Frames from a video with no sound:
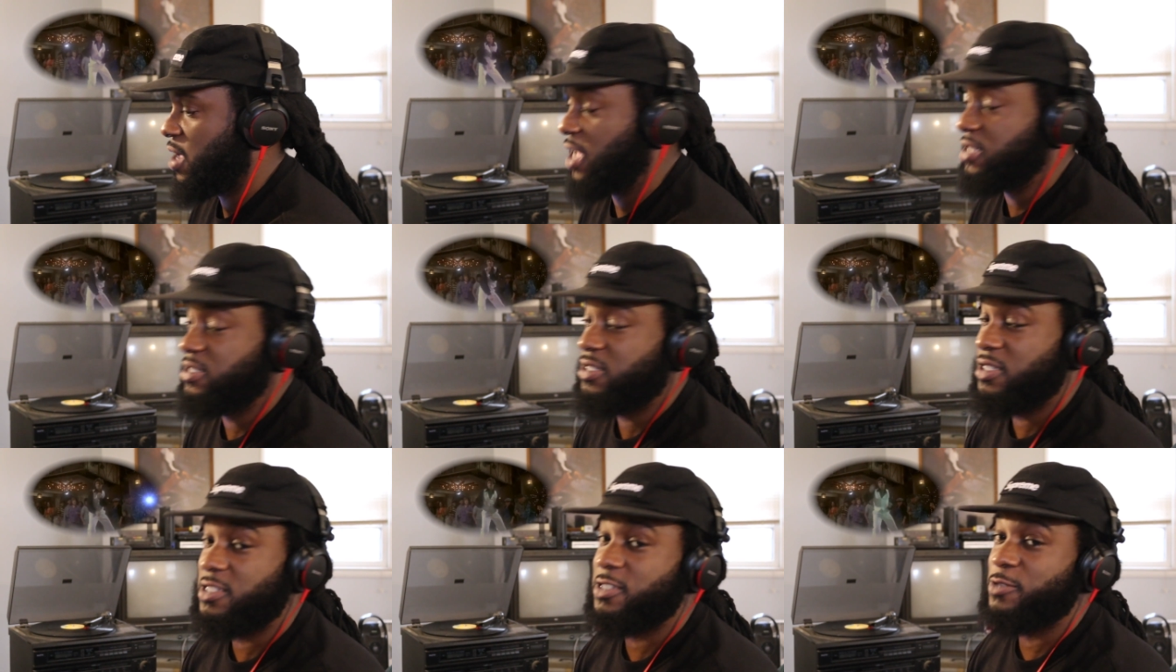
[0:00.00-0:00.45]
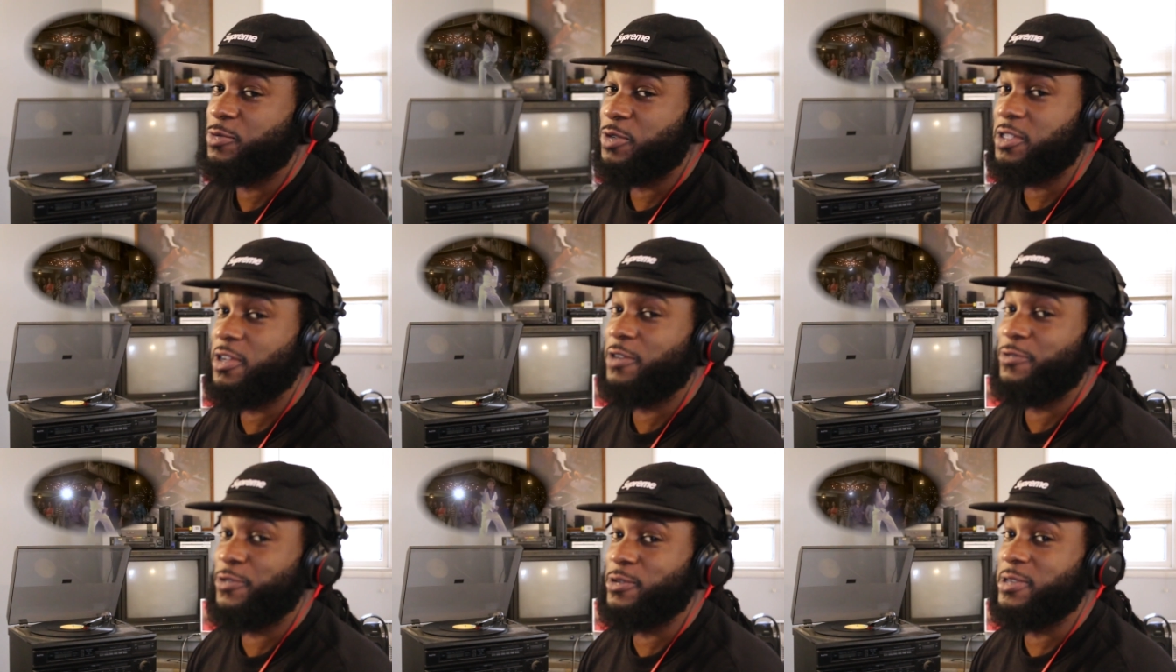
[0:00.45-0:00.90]
I see some
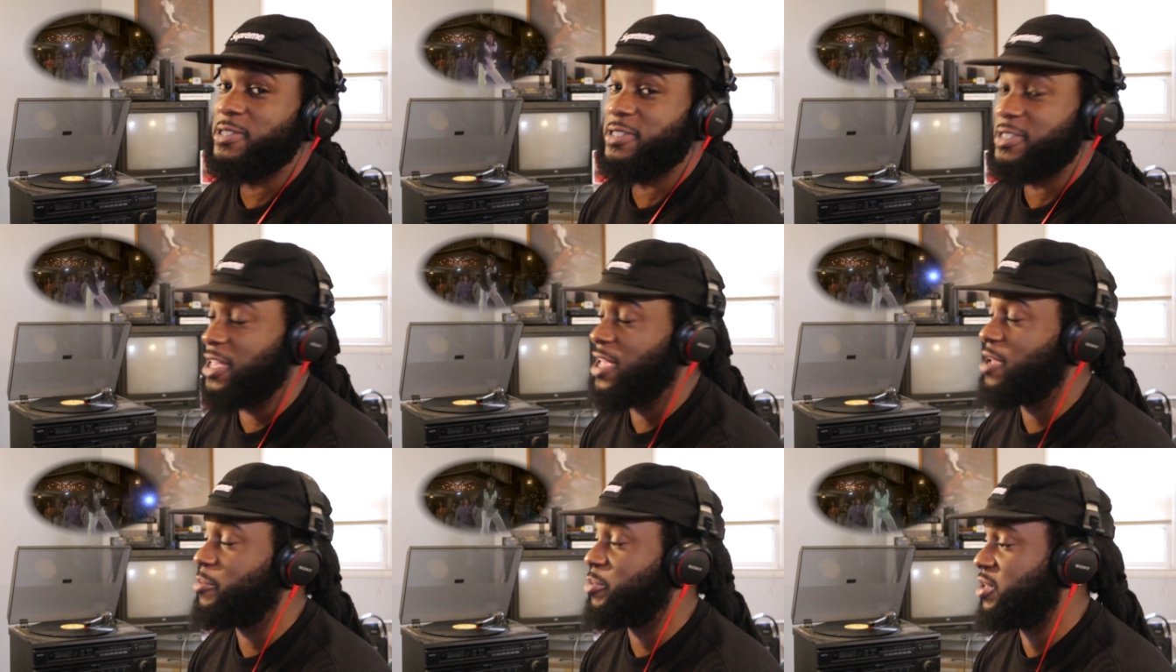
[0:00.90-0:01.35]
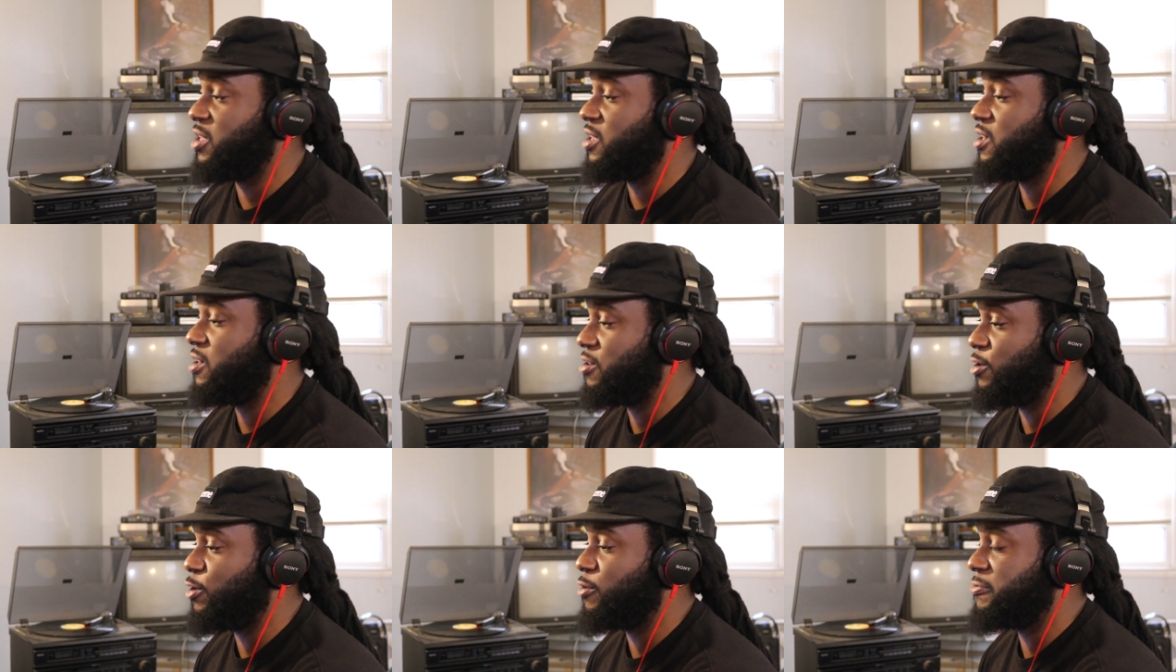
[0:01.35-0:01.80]
stuff you can sample in
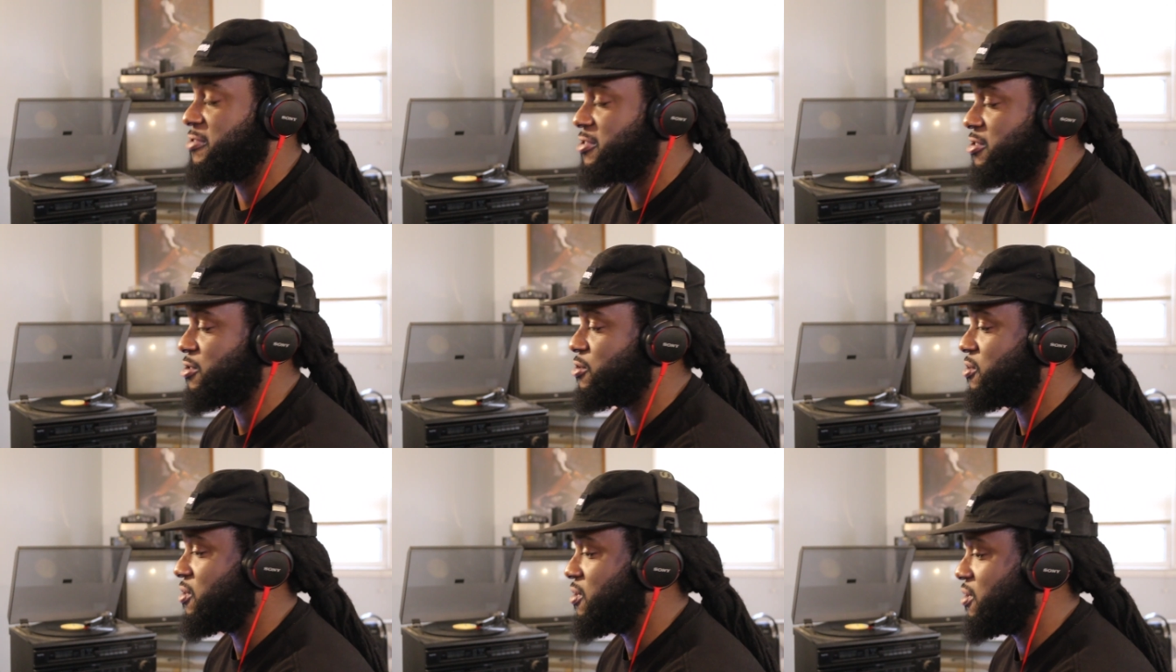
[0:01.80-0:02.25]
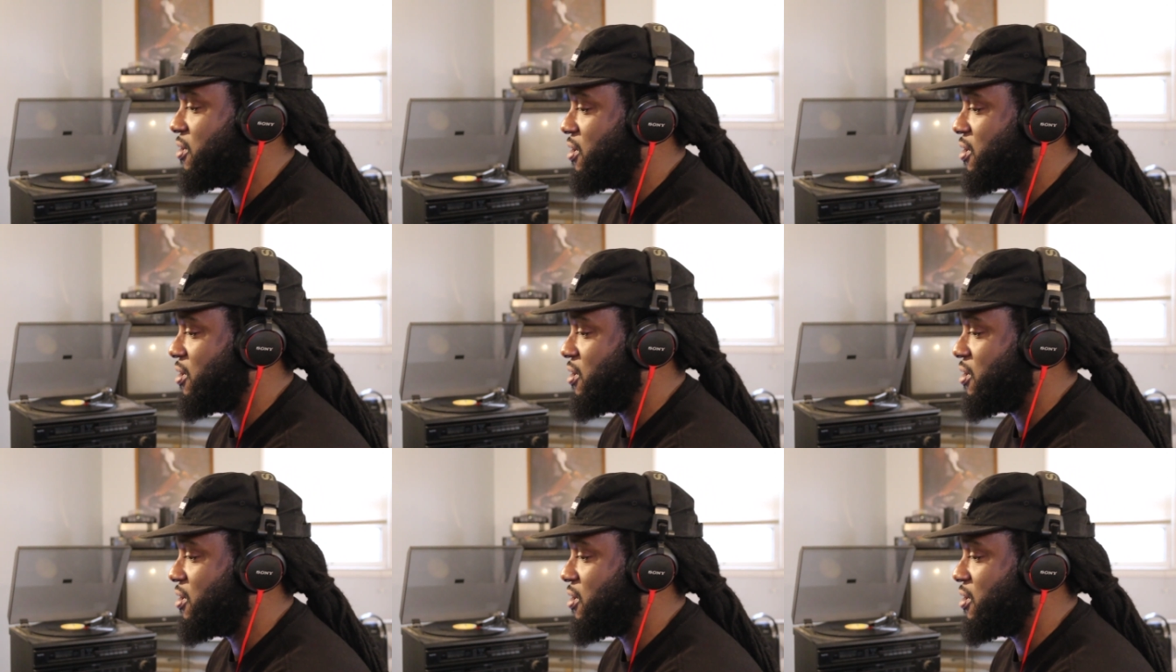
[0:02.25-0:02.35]
here though, for sure.